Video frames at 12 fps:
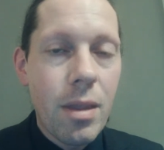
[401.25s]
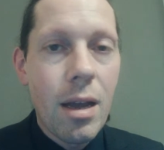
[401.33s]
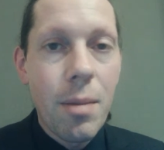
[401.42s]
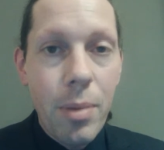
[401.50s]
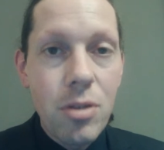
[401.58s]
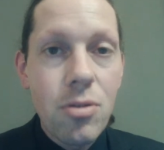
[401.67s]

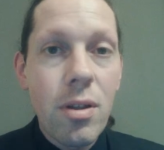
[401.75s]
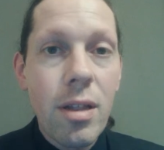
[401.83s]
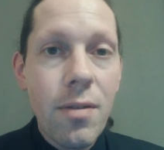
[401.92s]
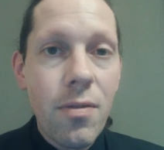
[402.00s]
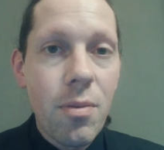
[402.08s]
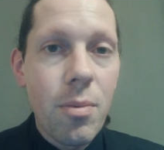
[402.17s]
And based on that
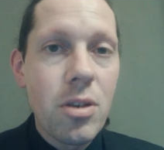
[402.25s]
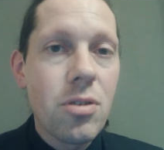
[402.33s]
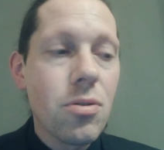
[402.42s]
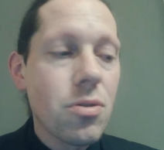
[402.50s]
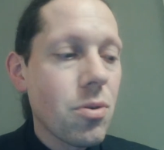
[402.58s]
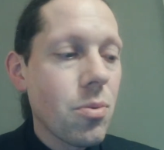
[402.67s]
information,
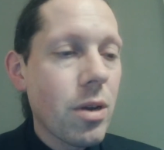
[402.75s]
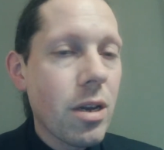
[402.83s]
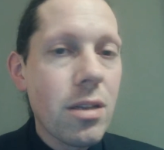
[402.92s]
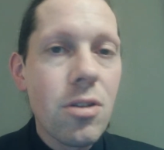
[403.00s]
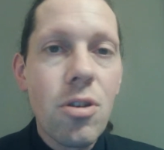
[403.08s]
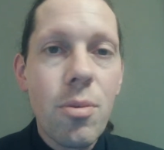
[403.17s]
also we can
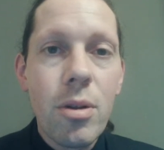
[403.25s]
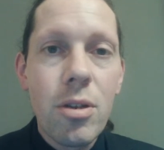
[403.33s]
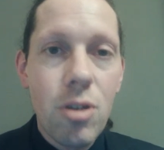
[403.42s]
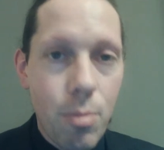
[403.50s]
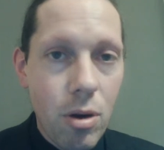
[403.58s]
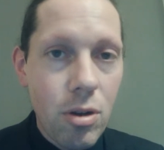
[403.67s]
determine its
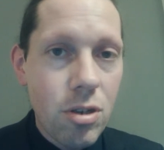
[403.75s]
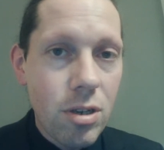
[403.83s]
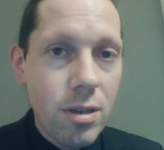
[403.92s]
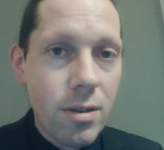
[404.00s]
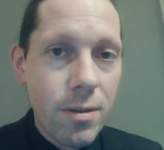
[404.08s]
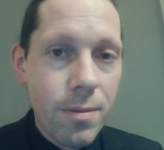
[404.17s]

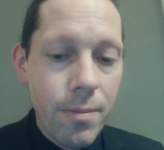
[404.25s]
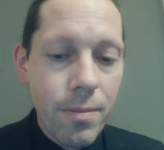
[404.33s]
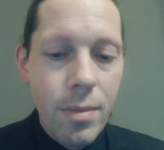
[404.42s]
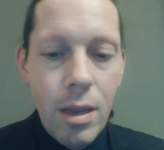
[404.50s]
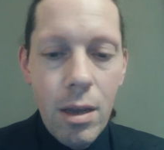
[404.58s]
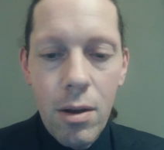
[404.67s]
topology.
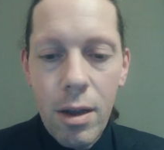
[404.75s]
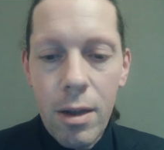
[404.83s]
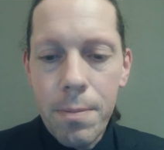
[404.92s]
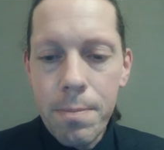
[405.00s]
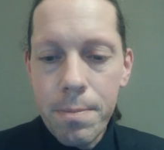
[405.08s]
Okay,